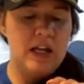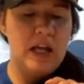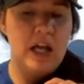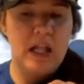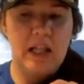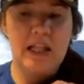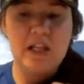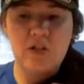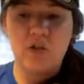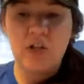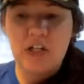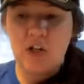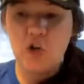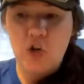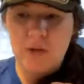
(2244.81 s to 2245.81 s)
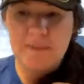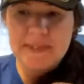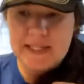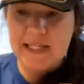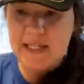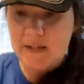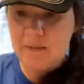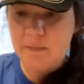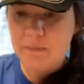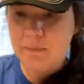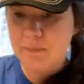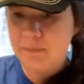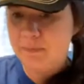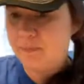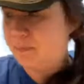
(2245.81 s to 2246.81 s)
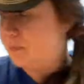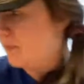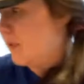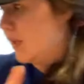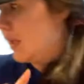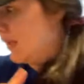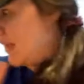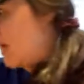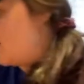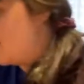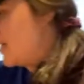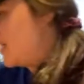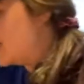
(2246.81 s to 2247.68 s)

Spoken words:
alizarin crimson. That one is